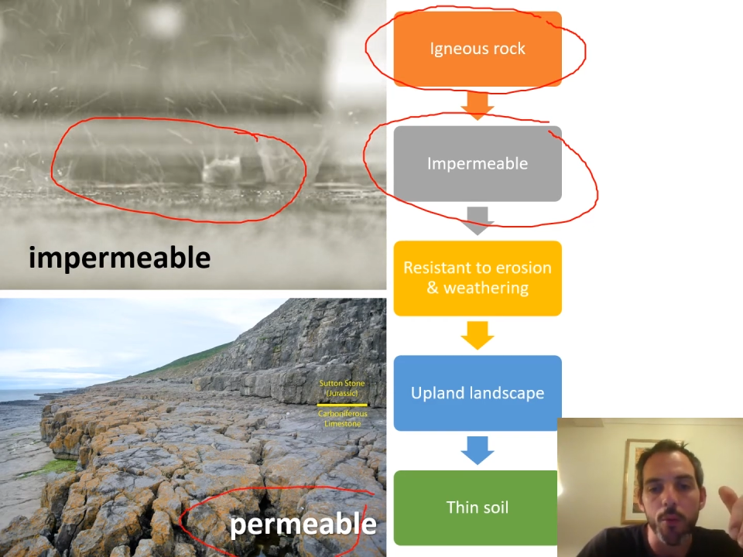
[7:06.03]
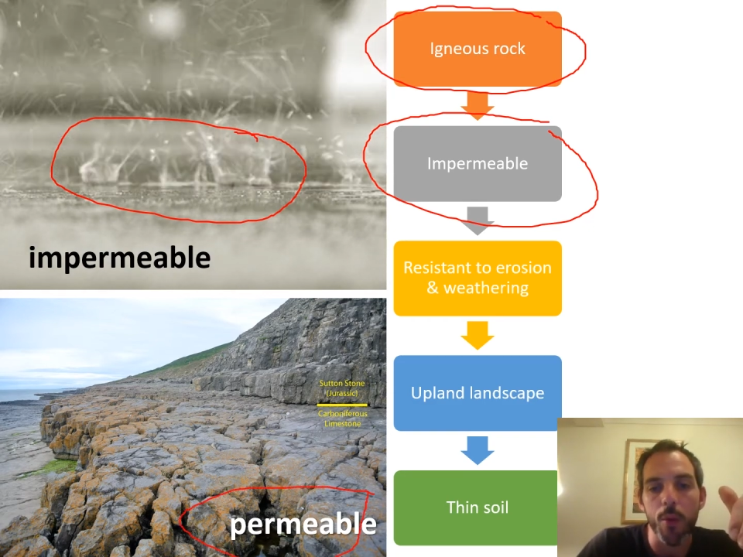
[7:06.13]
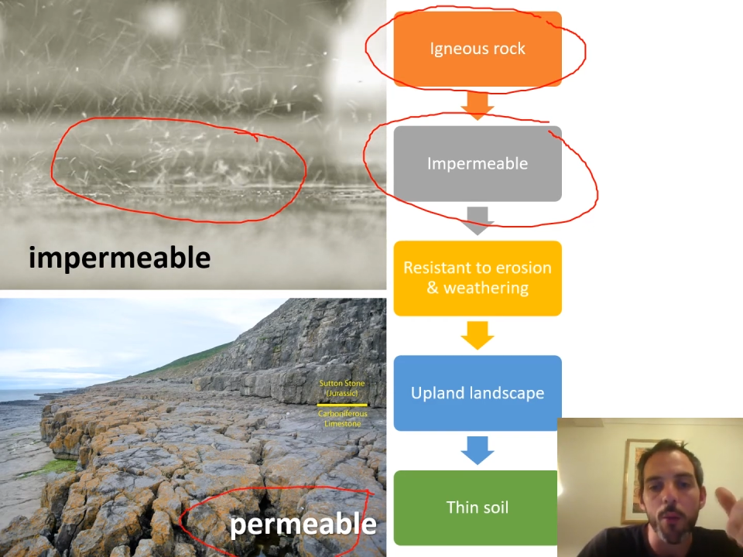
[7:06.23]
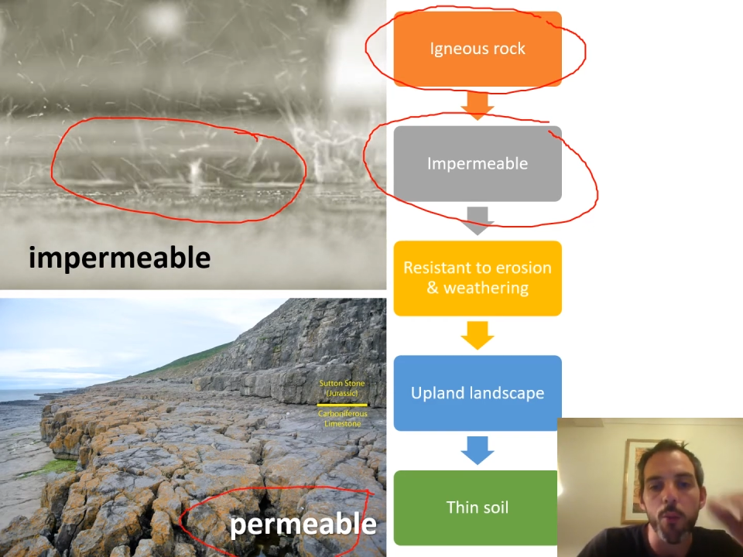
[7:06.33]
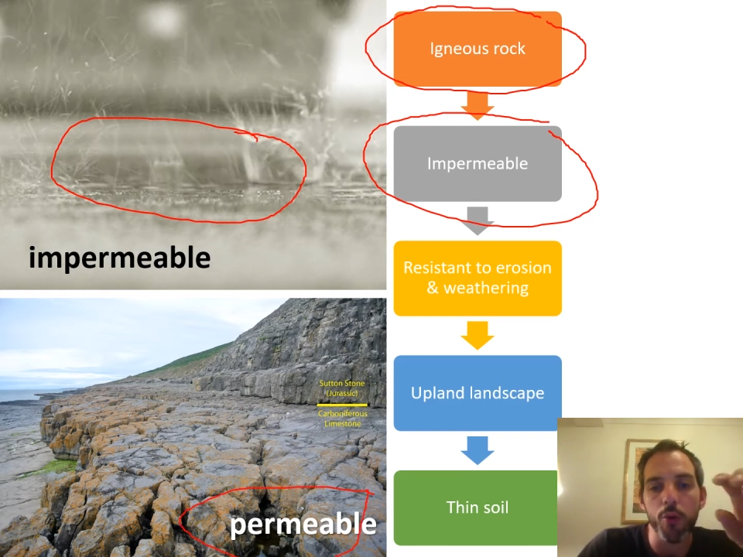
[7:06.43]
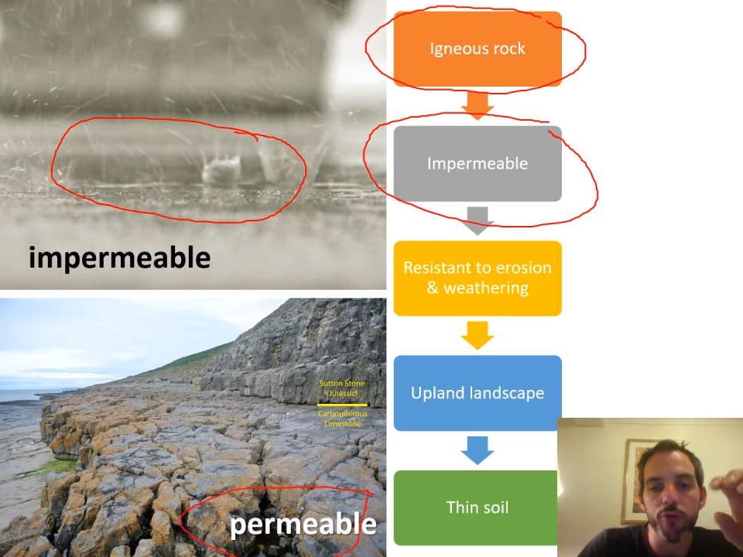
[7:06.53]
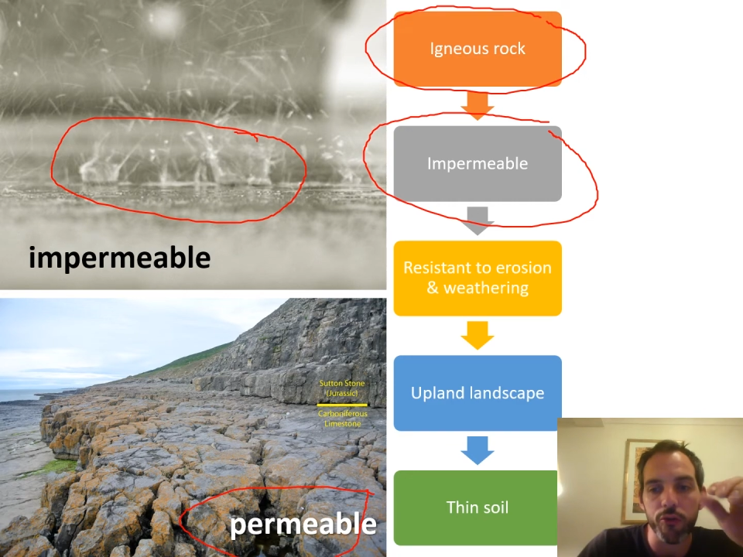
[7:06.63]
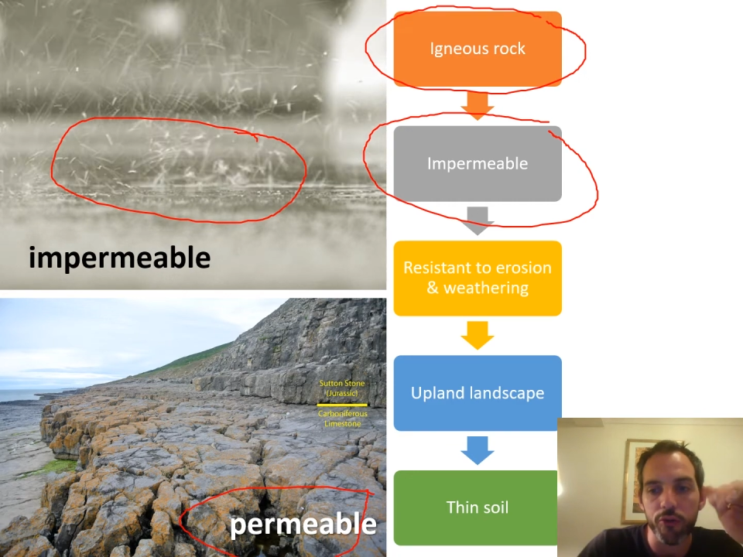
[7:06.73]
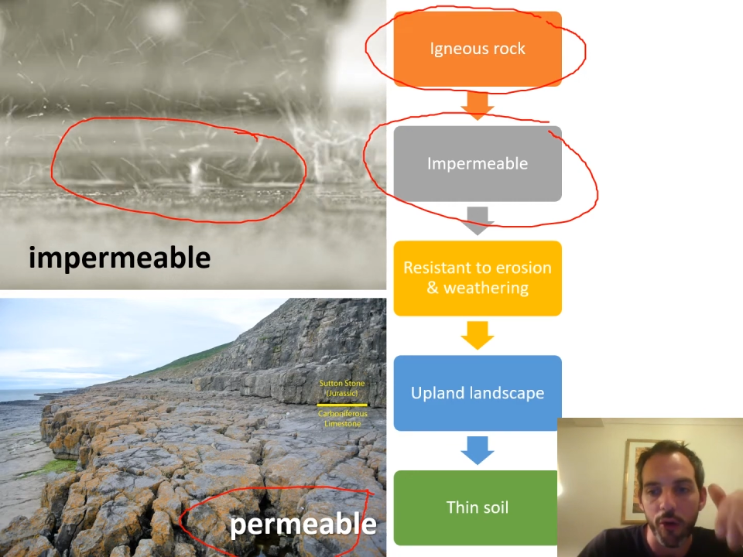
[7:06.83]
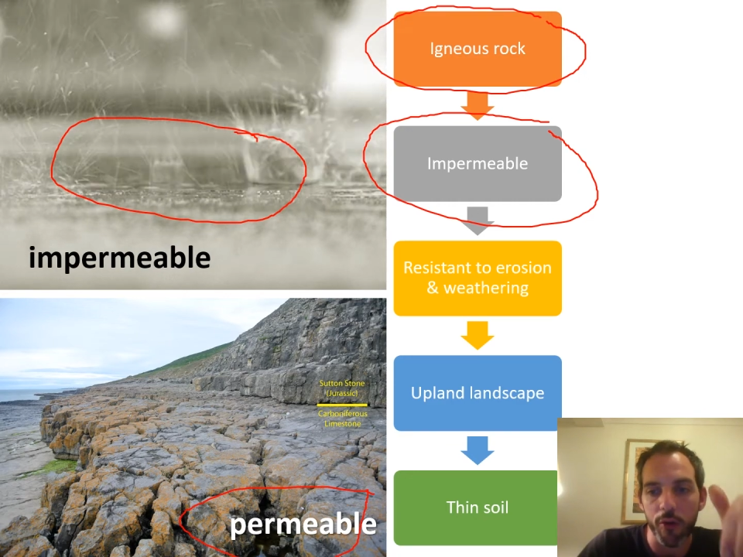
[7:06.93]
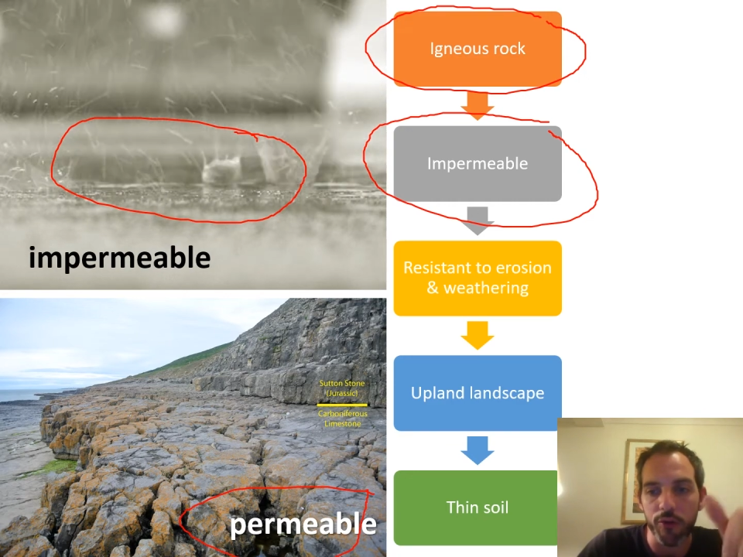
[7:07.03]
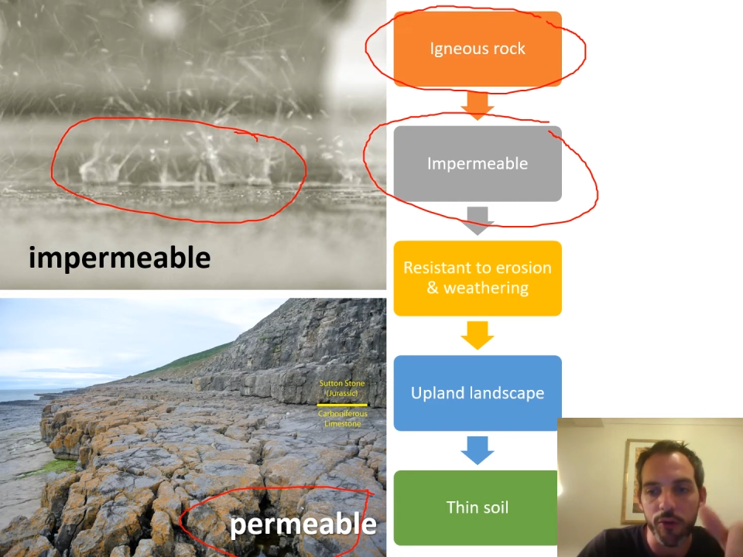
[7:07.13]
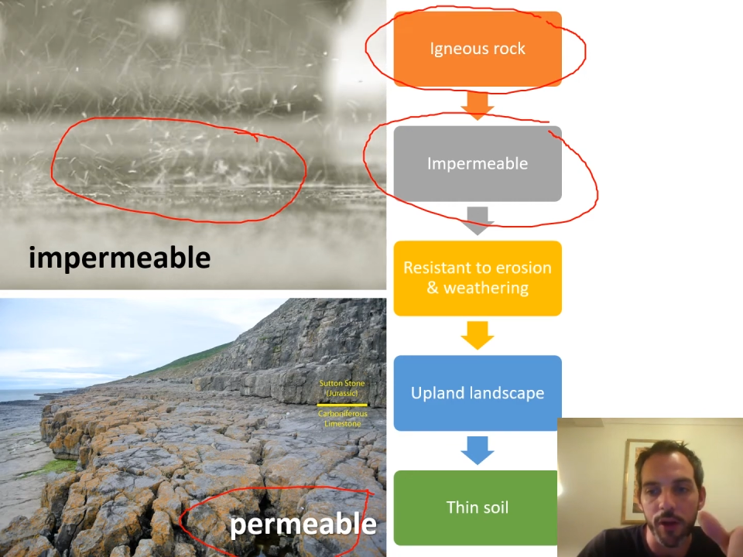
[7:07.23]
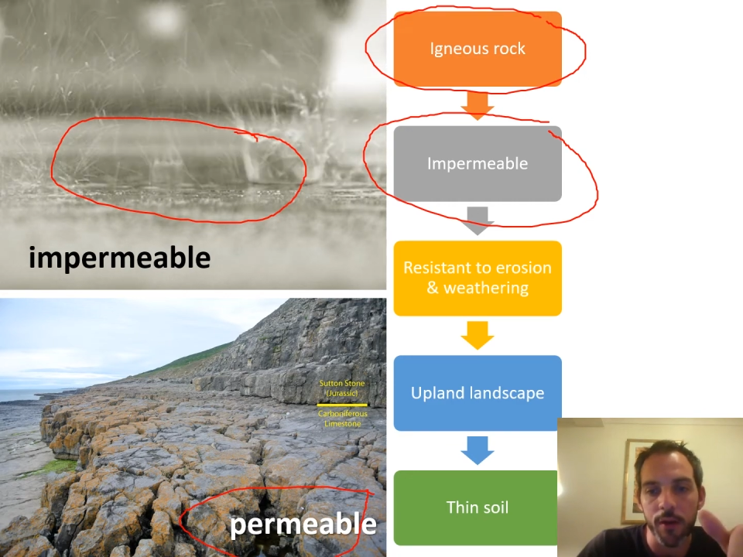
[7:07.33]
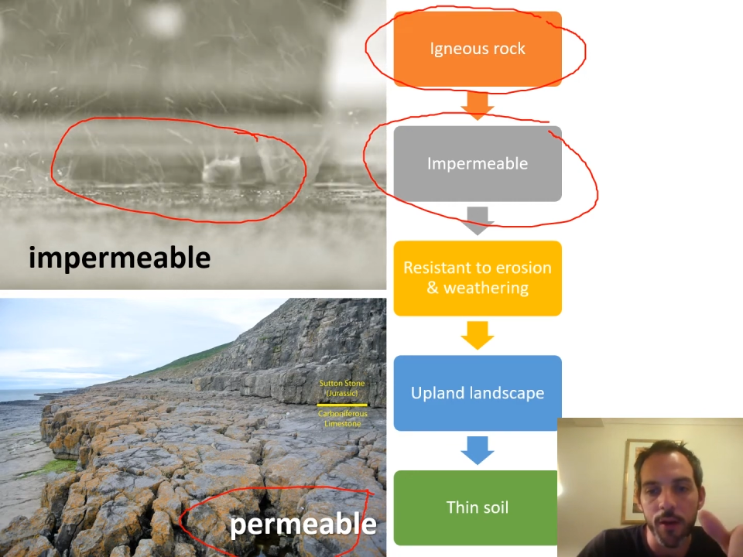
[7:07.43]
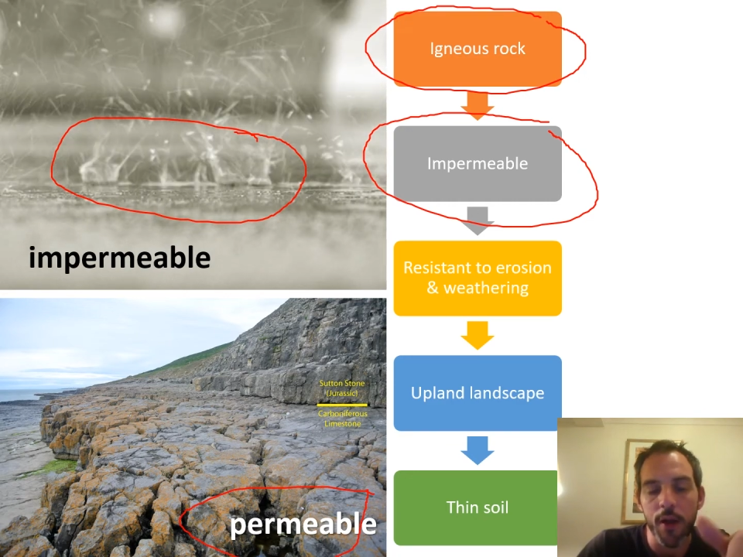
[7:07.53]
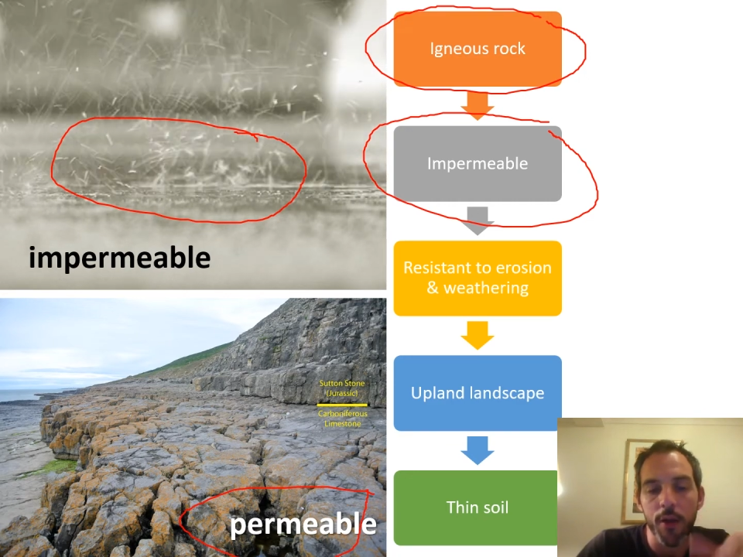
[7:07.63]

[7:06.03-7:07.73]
where water soaks in